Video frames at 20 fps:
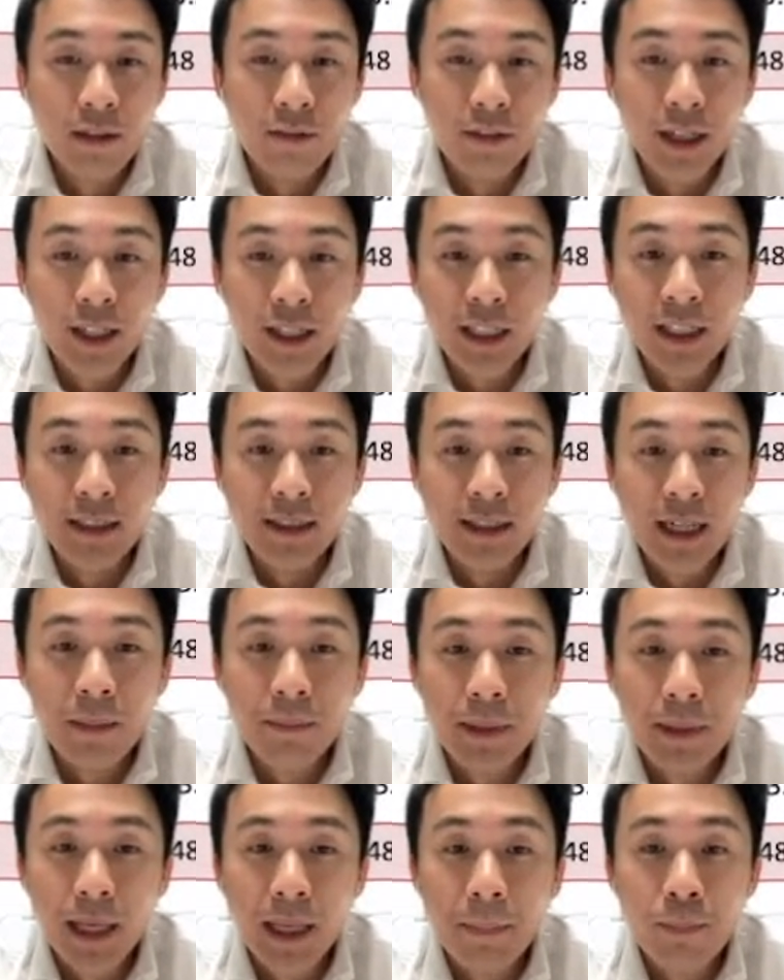Right, it is
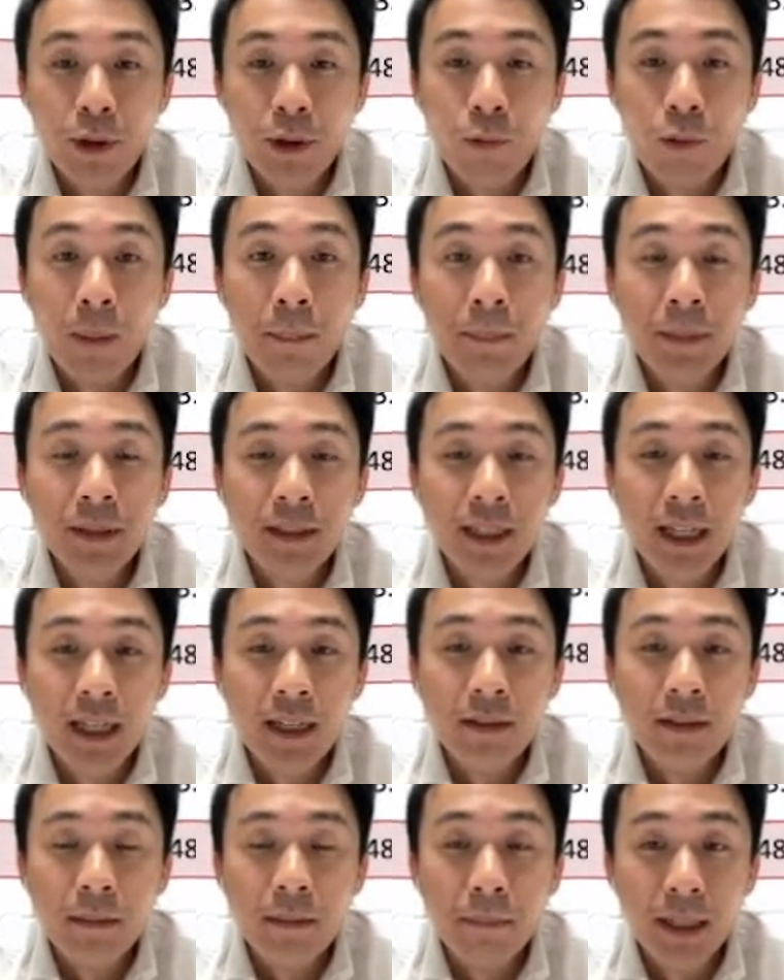up
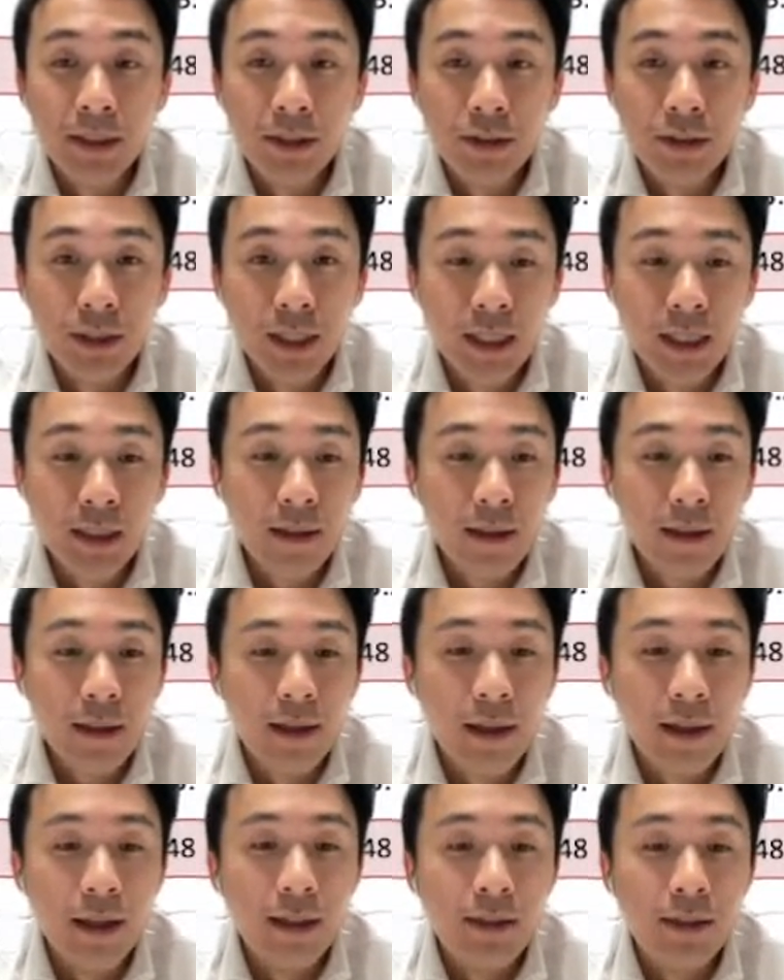8.1% month to date
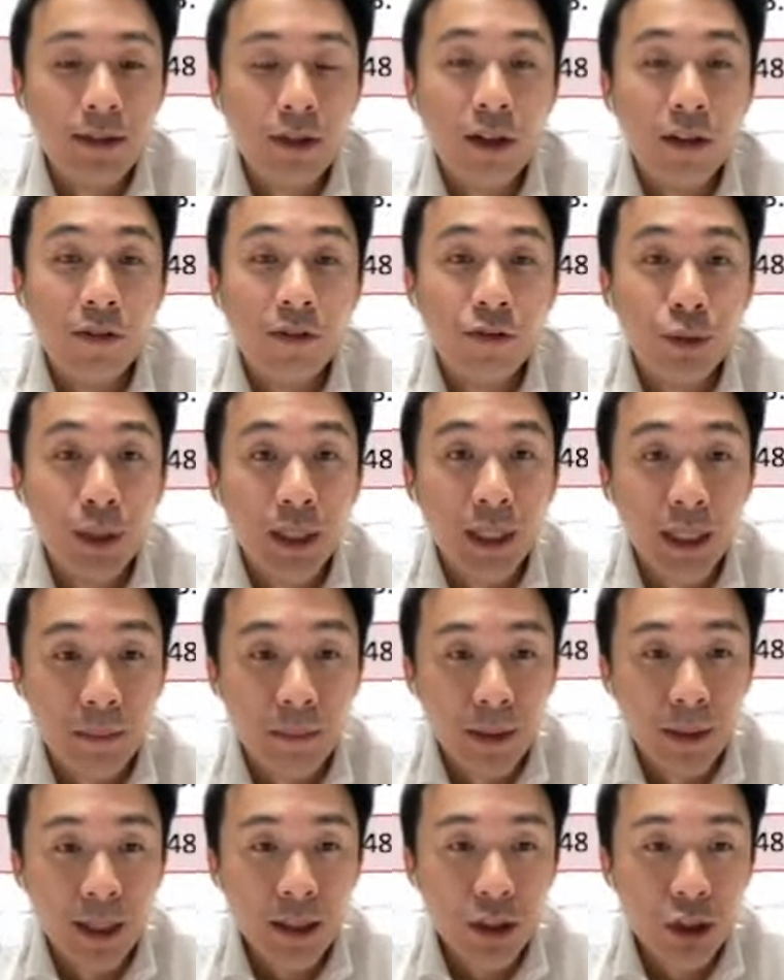as of
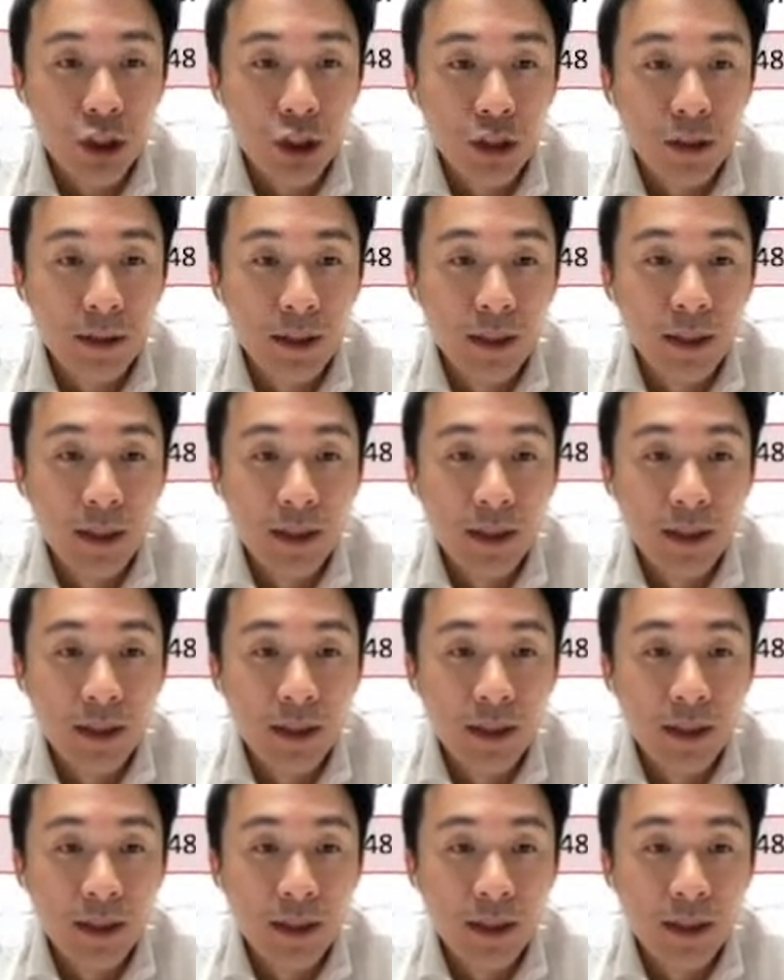28 March.